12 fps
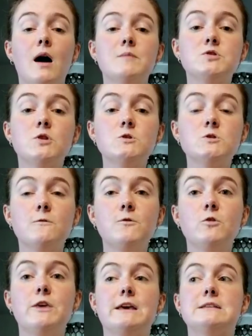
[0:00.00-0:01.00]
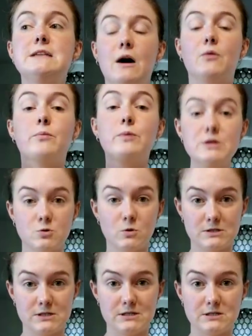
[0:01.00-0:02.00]
So those are a few things. Now,
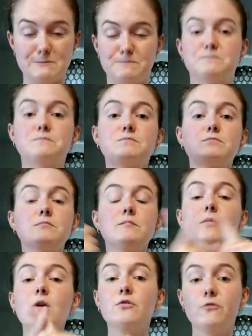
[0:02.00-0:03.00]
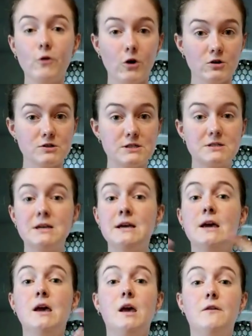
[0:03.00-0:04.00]
resources. First,
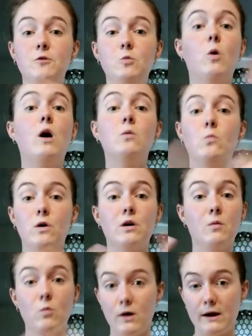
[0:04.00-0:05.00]
if you want one-on-one